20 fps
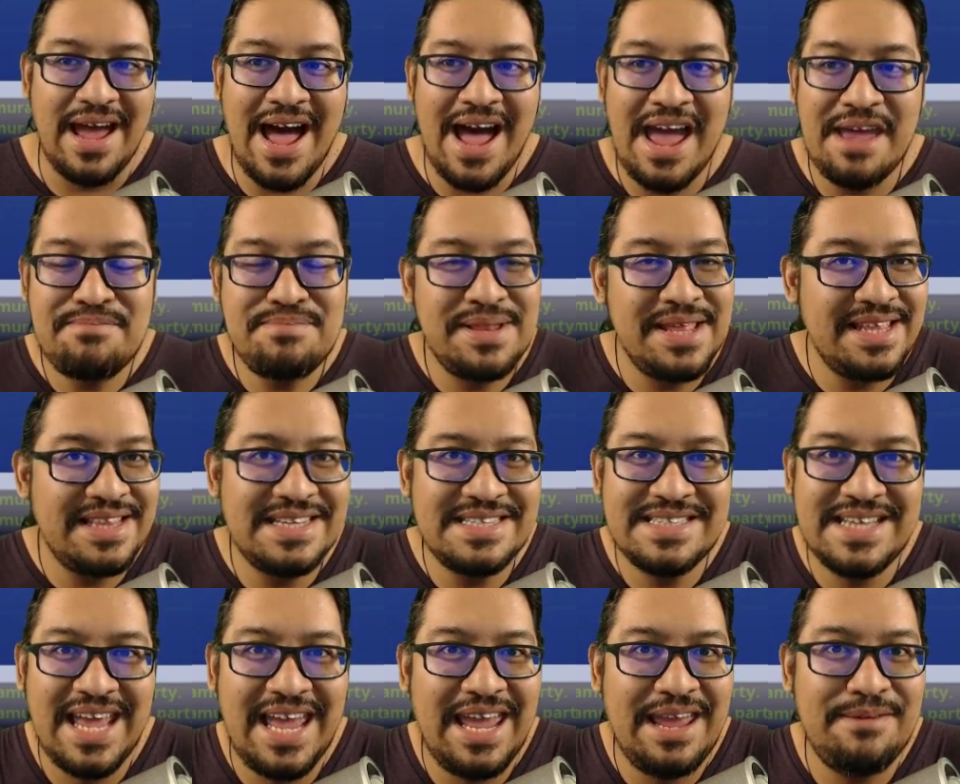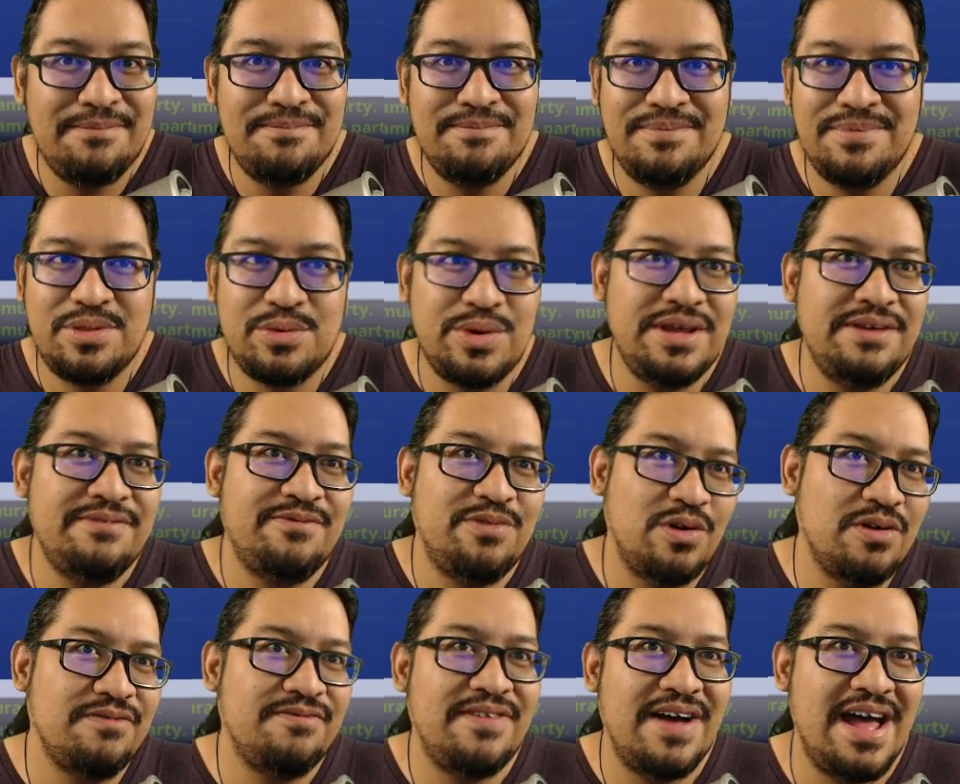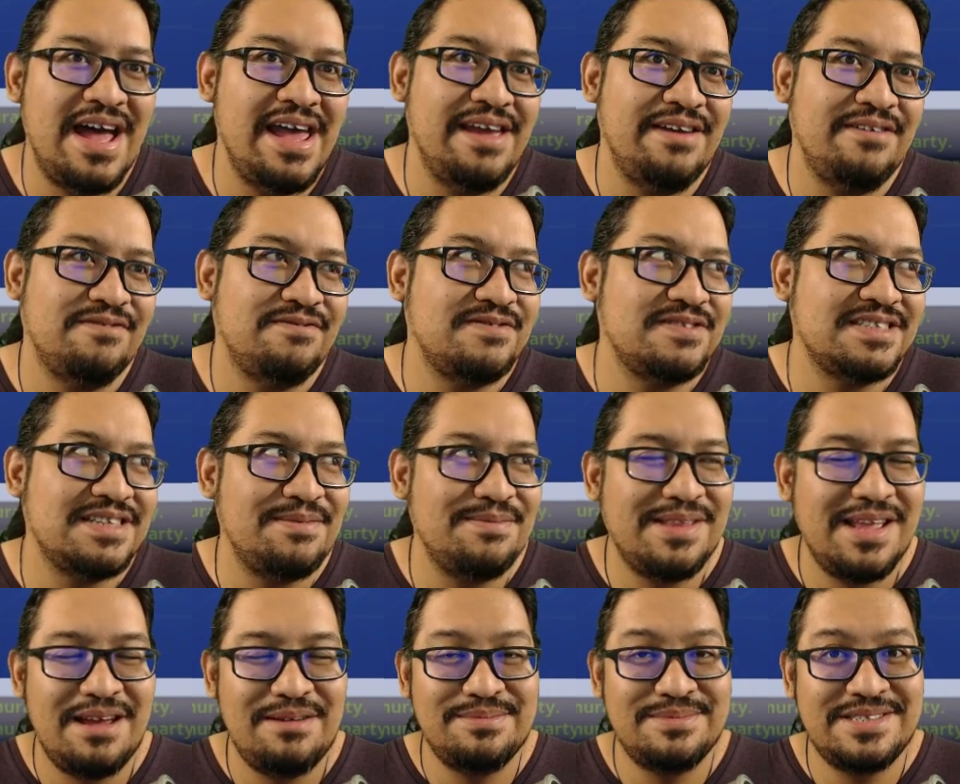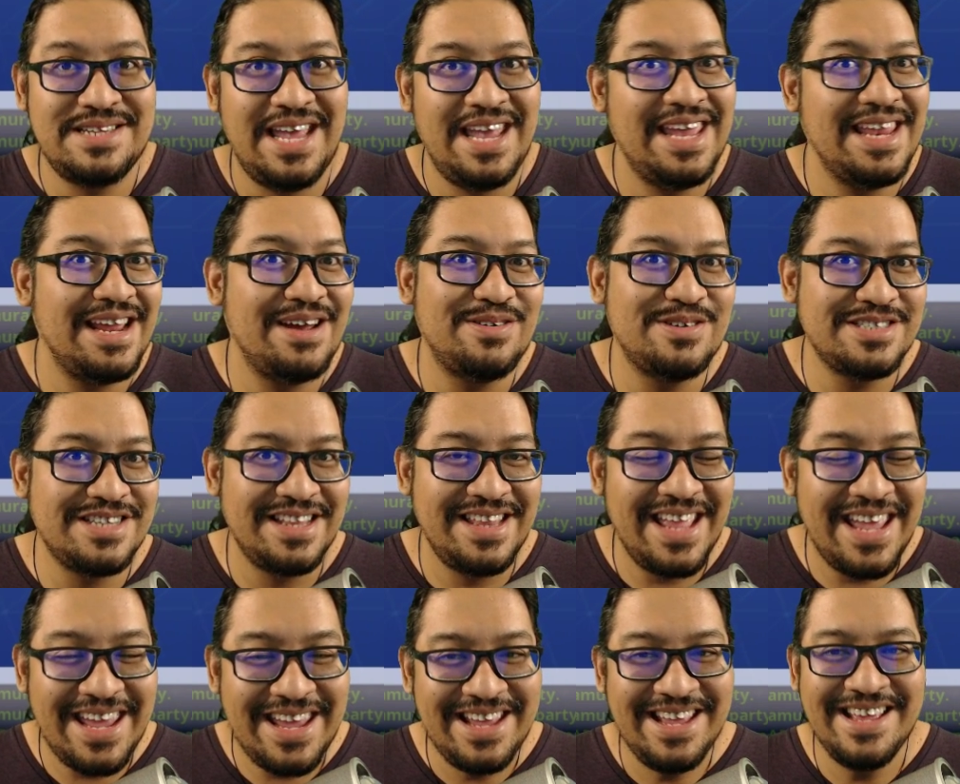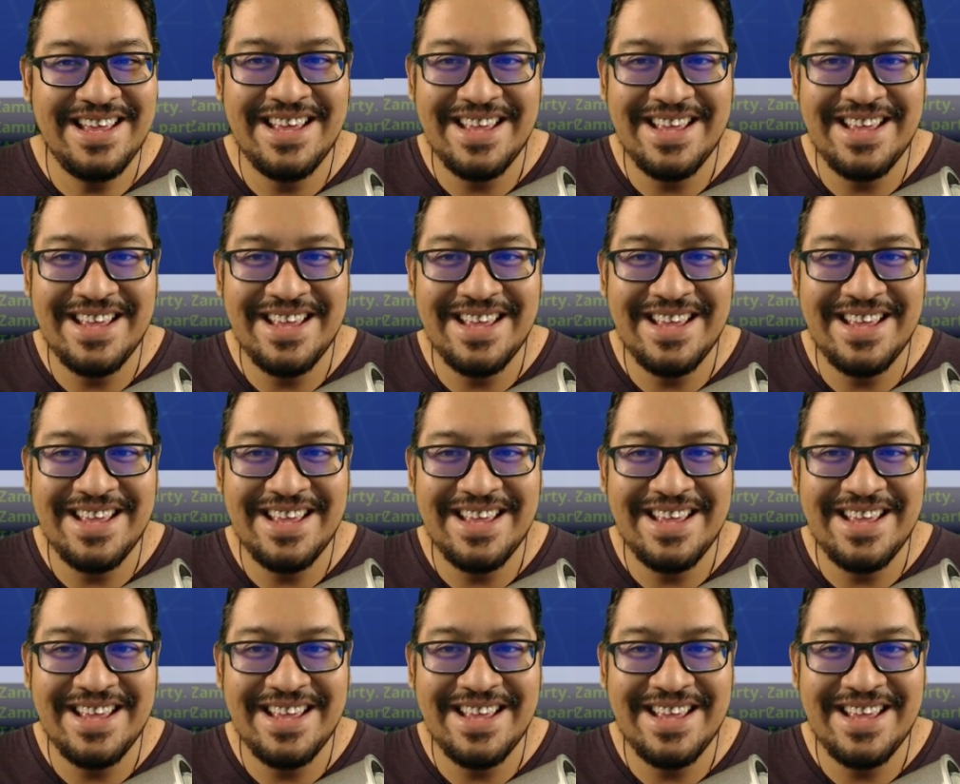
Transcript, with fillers: I play this game three, four, five, sometimes eight hours a day.